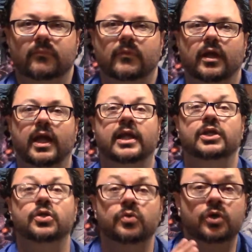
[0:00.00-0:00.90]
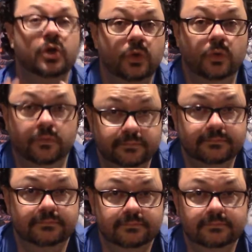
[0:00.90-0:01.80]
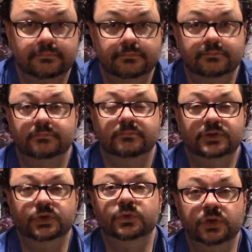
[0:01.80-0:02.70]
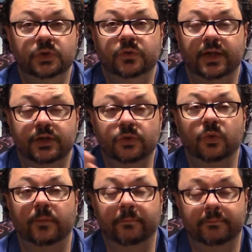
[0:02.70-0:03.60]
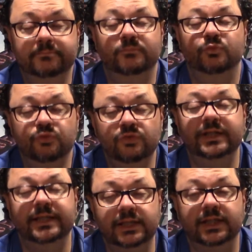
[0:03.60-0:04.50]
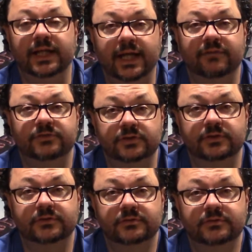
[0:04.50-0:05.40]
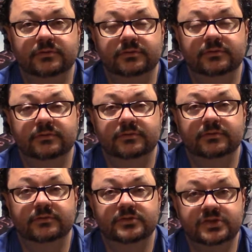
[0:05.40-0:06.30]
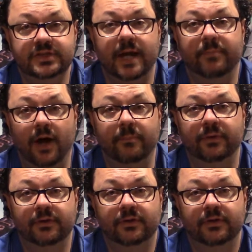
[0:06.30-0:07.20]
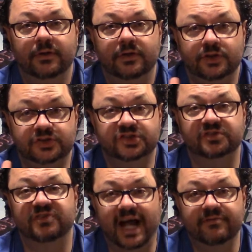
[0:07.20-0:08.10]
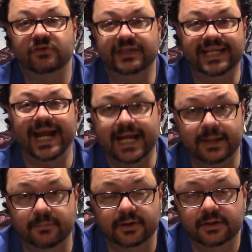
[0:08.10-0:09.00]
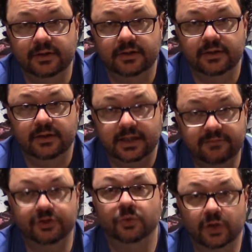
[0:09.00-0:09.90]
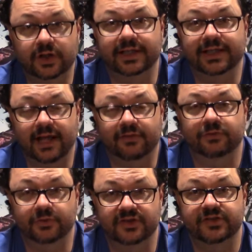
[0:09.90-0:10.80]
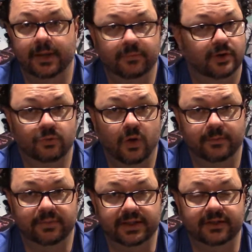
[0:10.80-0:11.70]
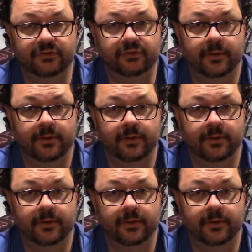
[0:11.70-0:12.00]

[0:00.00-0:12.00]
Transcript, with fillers: And you knew, you knew that you were really going to have to step up your survival game if you were going to get through December in one piece.